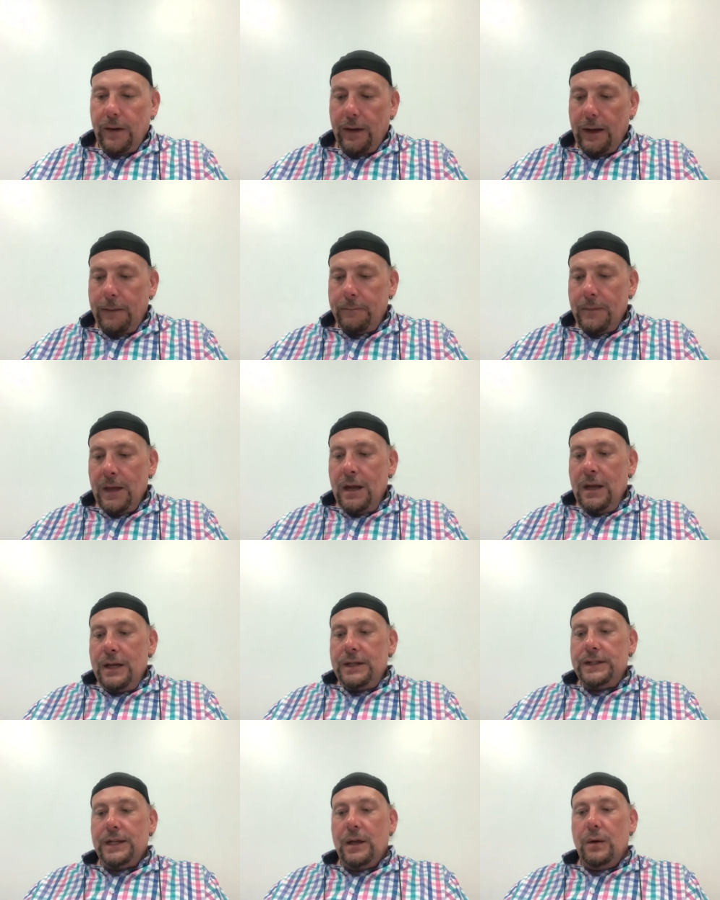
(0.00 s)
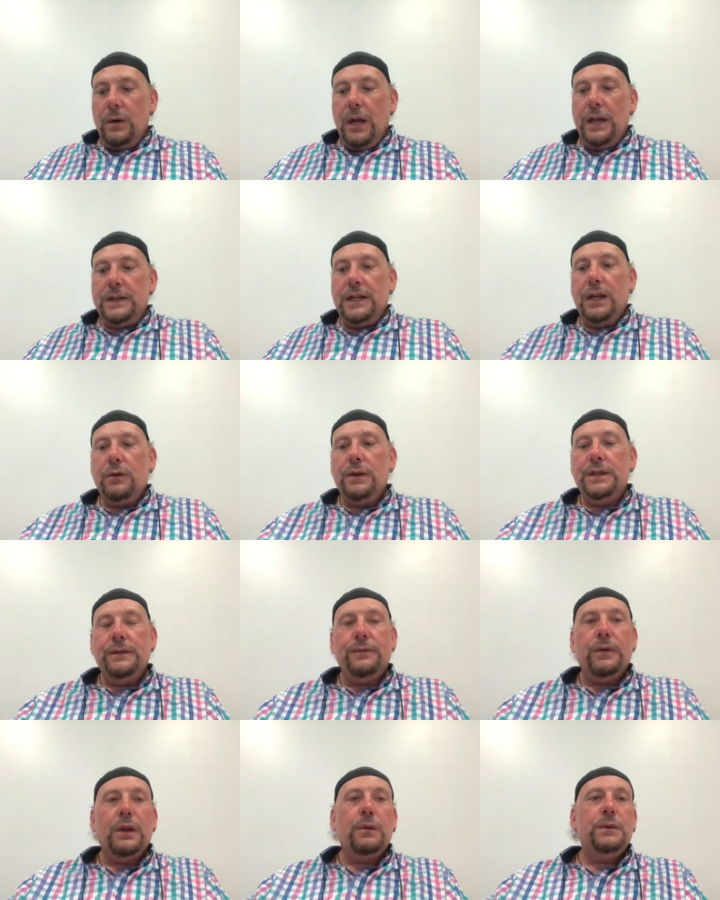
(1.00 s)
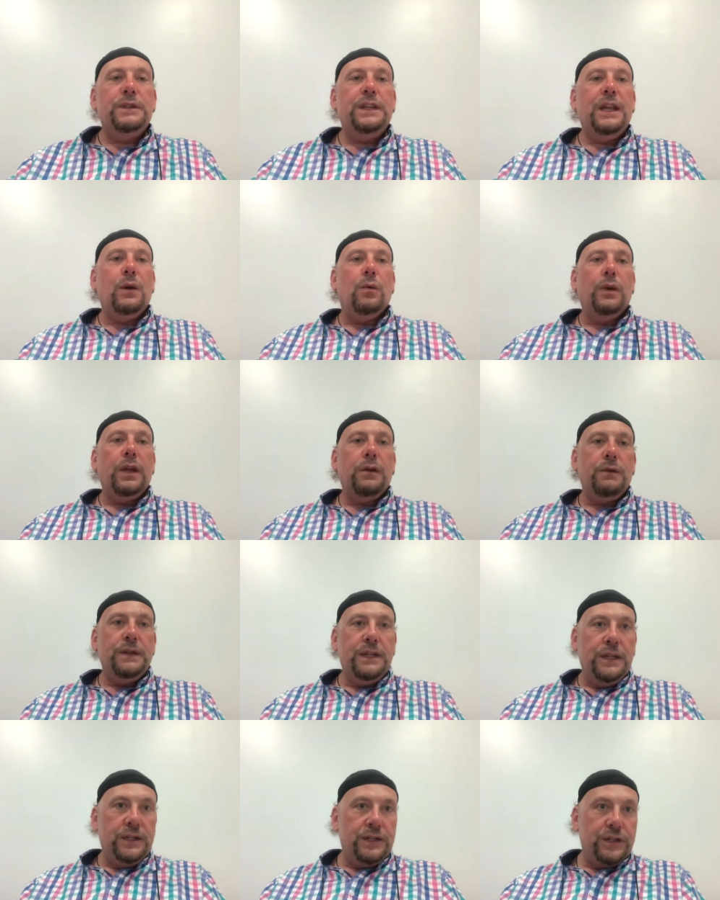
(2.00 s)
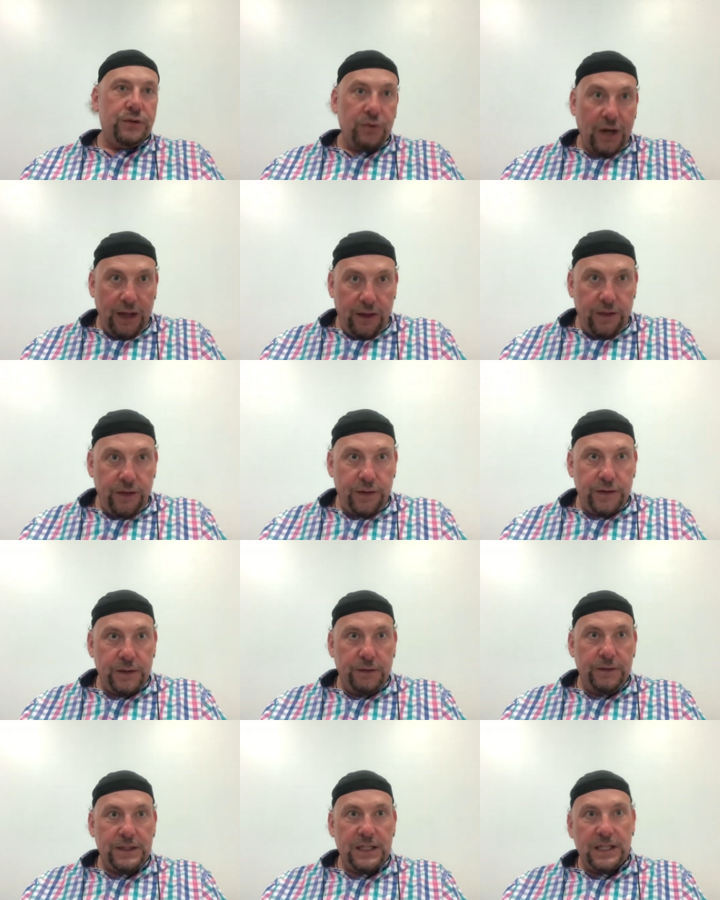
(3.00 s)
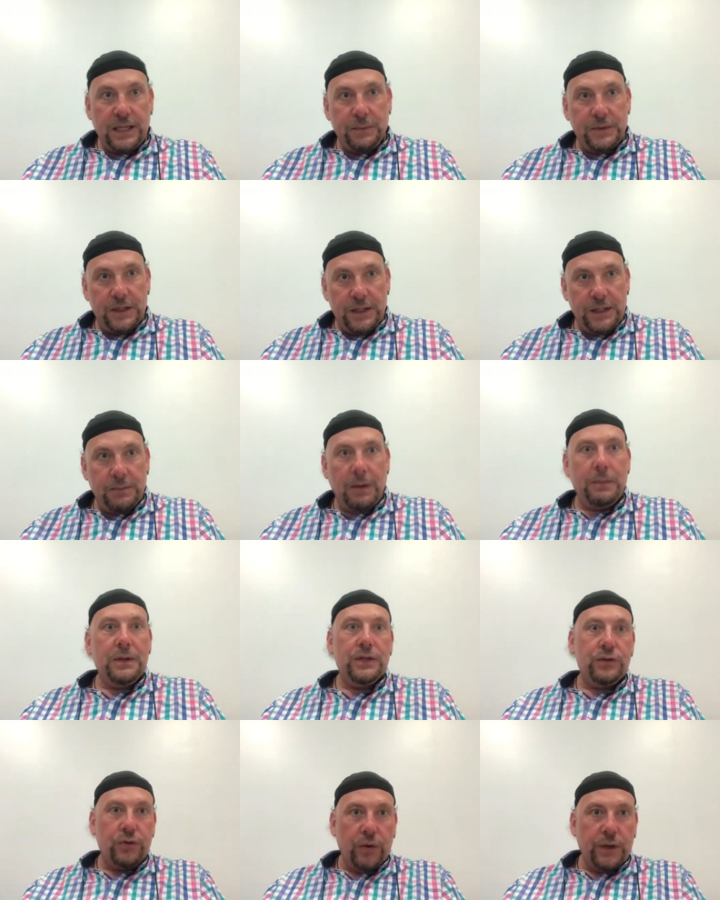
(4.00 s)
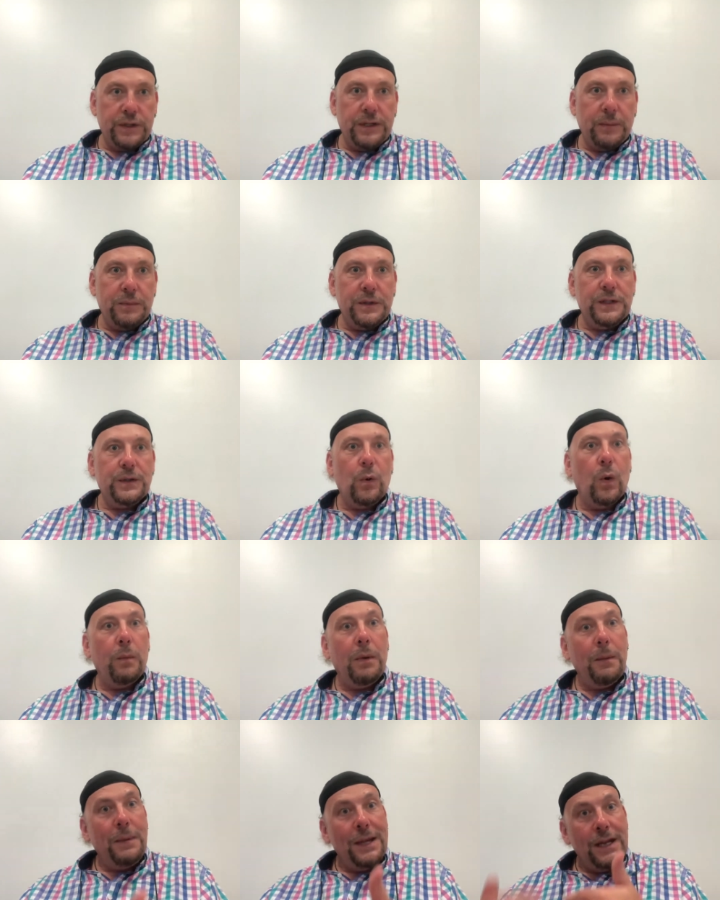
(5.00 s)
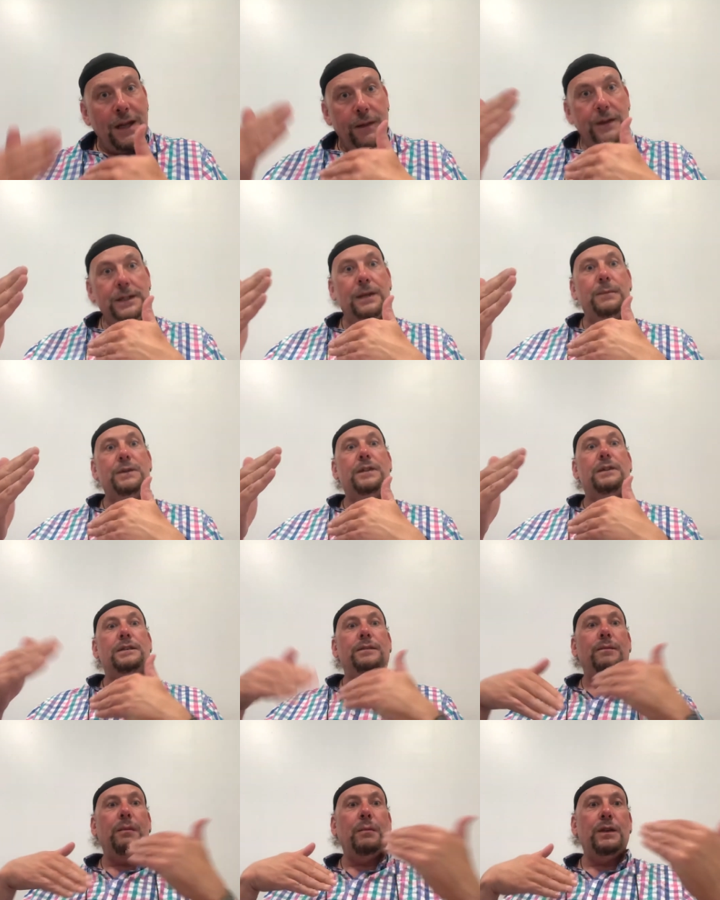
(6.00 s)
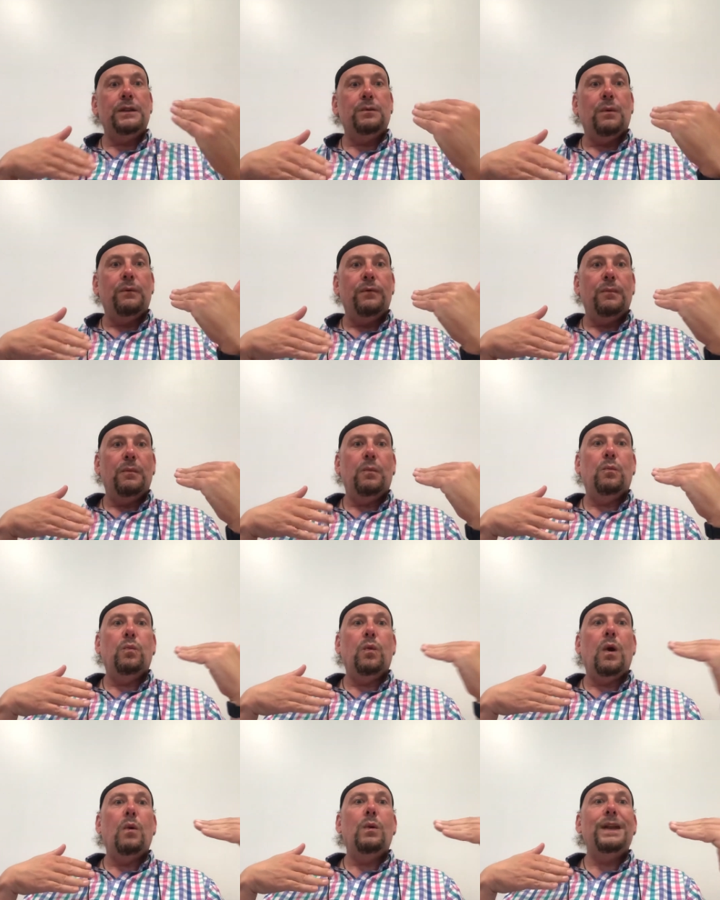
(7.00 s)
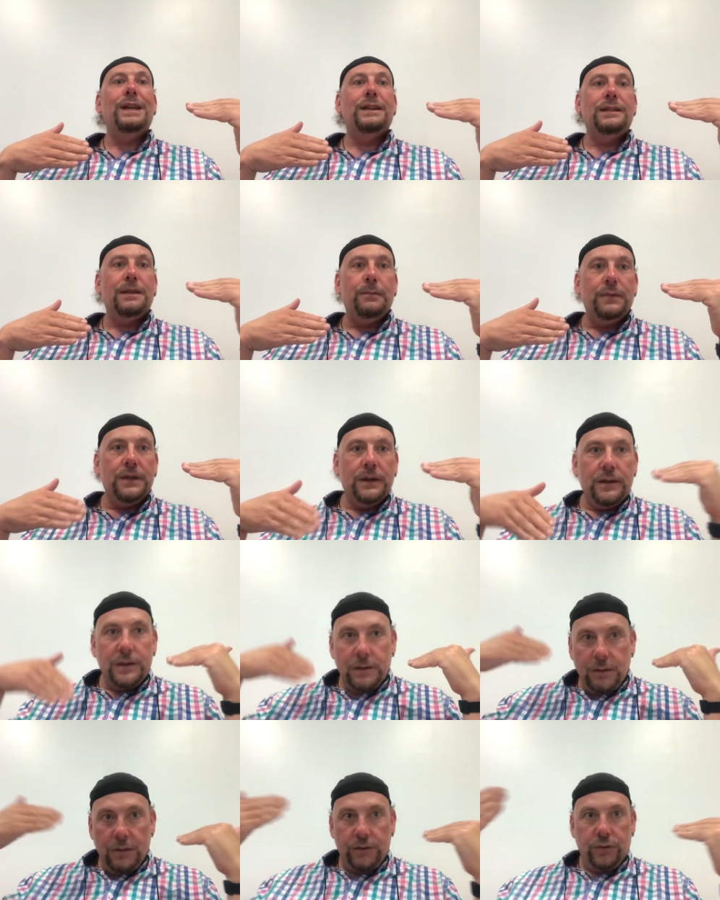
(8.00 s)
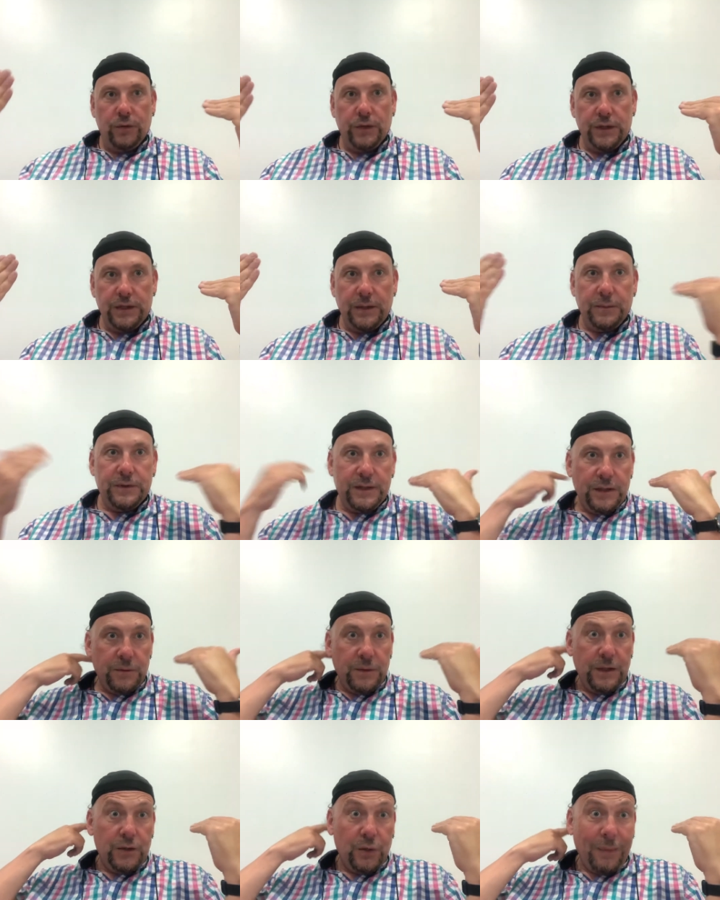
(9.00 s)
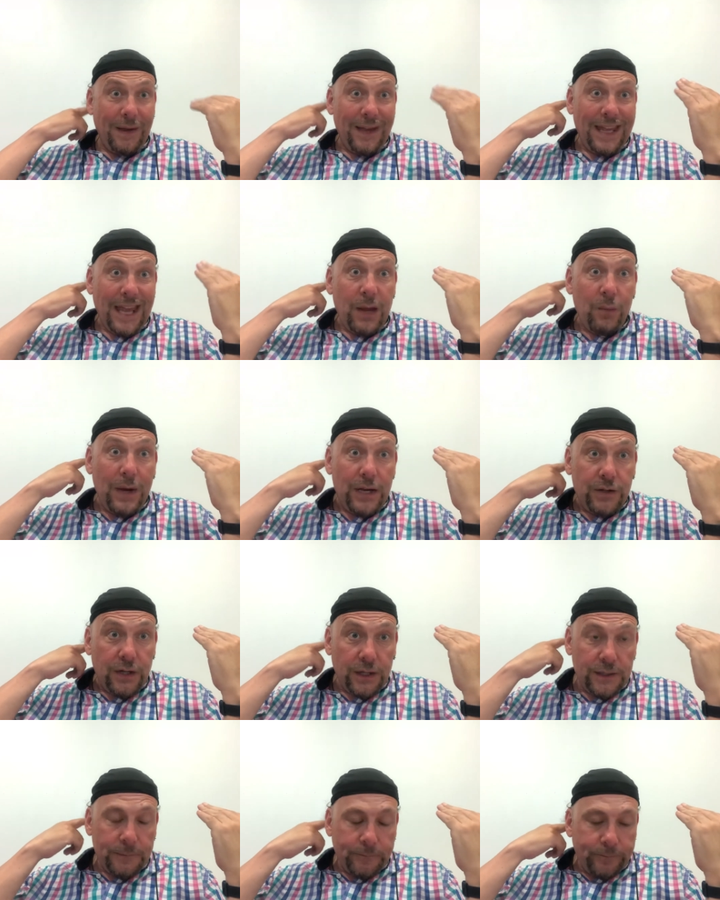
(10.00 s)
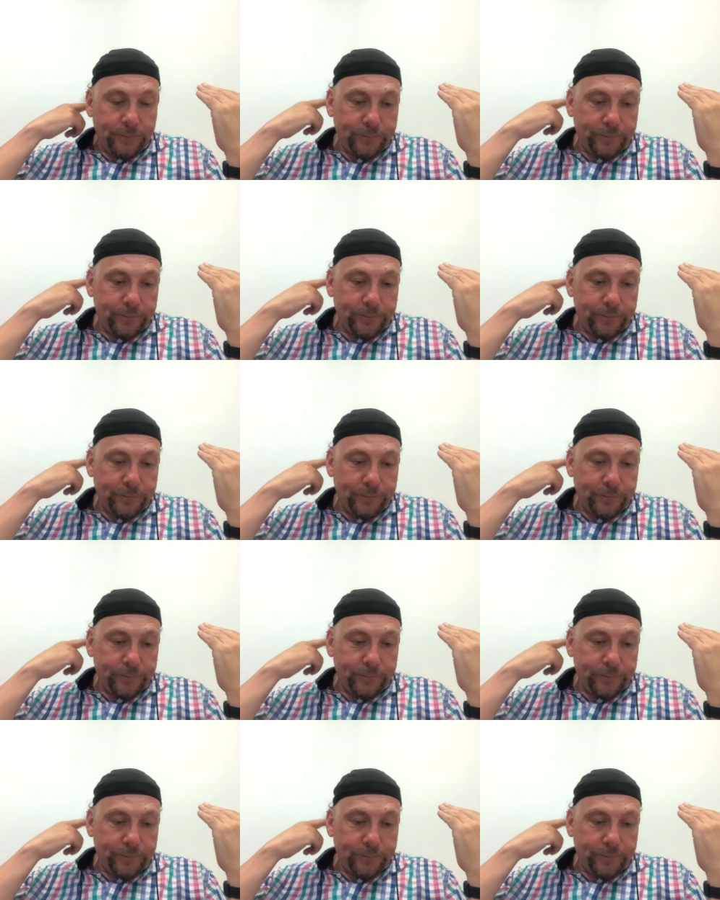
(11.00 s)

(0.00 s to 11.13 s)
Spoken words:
Okay, so it's an increase in frequency or an increase in strength. So if it's a substance, it might be a stronger substance, or it might be another substance. Somebody might swap from a weaker substance to a stronger substance as well. They talk about gateway drugs.